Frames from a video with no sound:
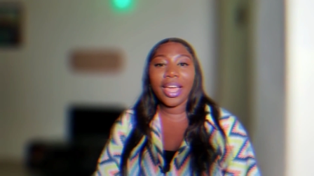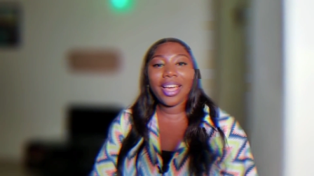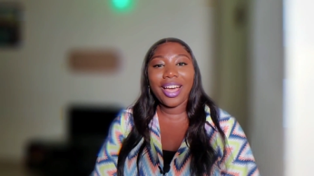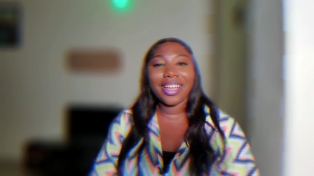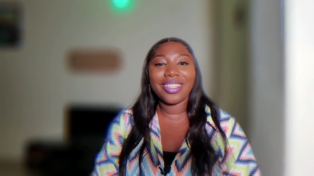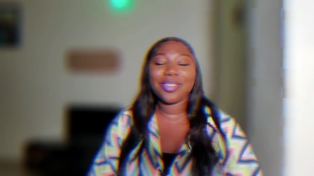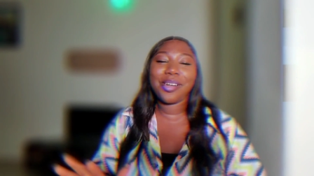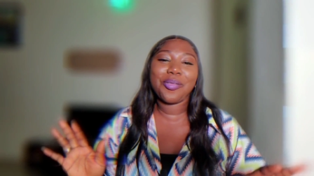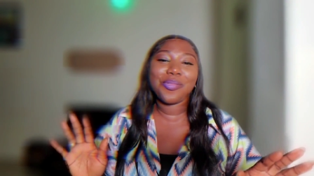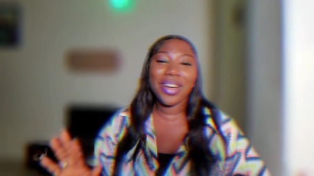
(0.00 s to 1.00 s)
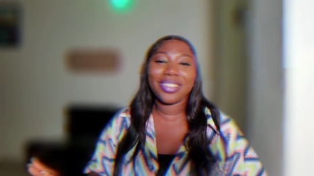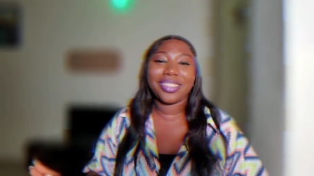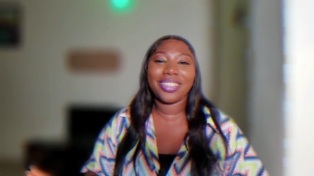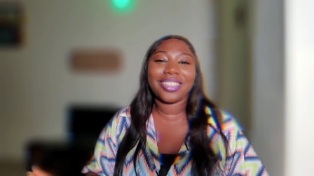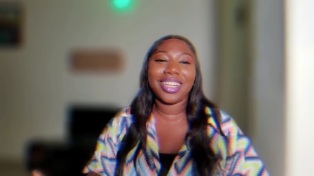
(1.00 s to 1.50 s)
hey guys welcome back
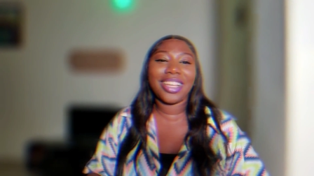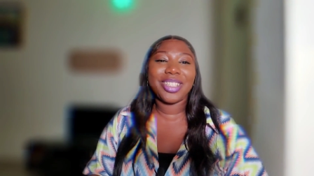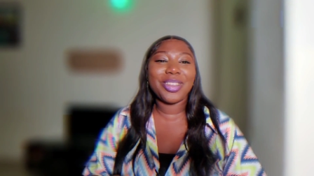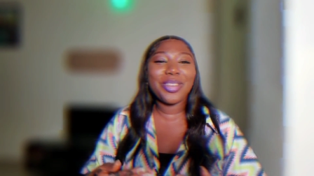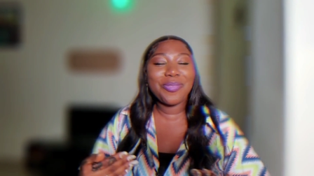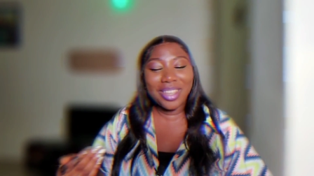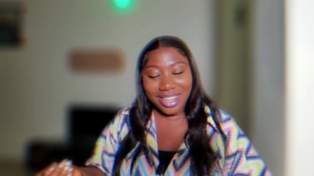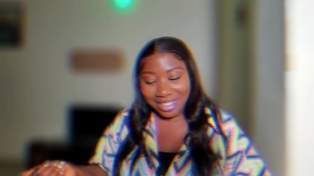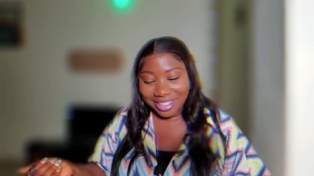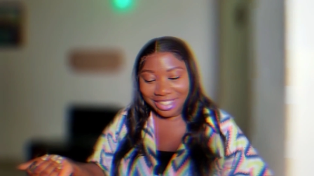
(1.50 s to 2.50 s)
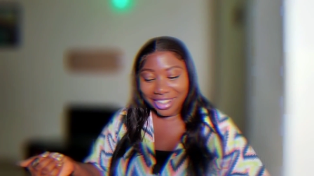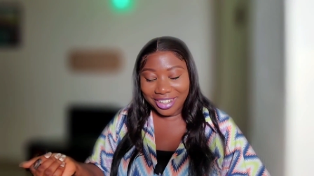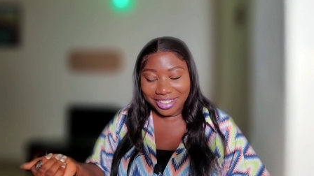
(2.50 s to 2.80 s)
to the channel it's been a minute here